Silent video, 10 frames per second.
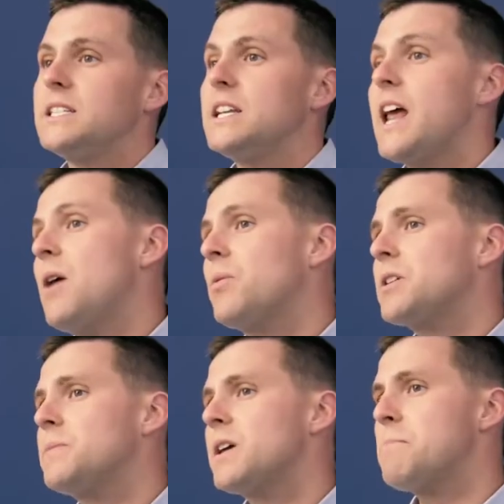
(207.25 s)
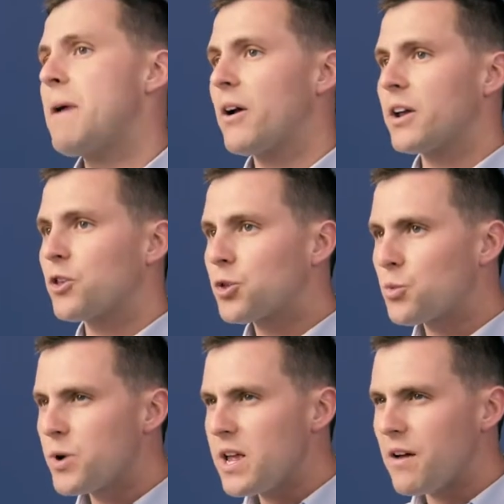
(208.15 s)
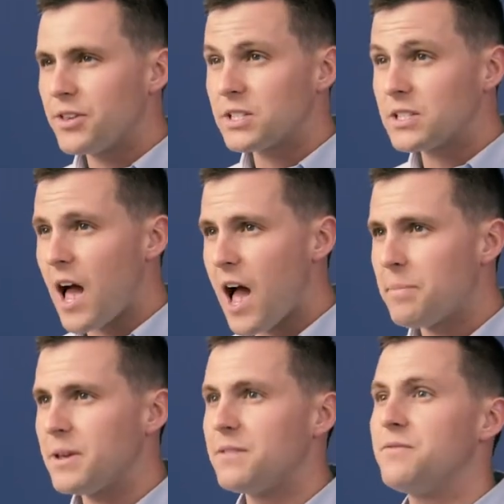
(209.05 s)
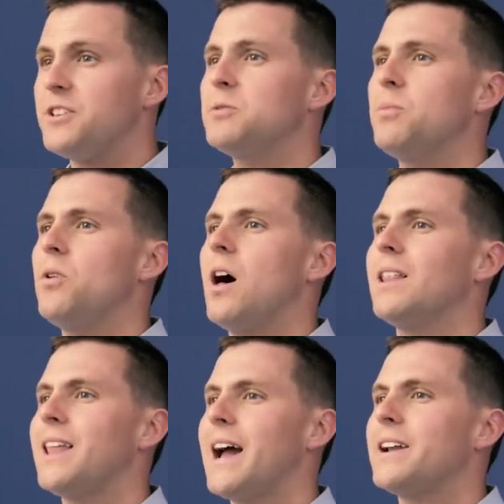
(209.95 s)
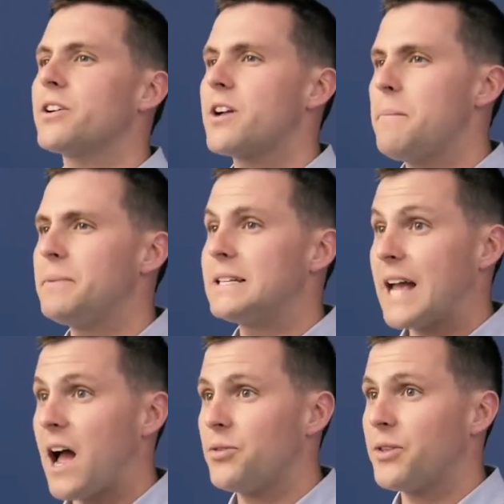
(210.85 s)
Today, we're gonna be comparing 3 of the top invisible aligner companies out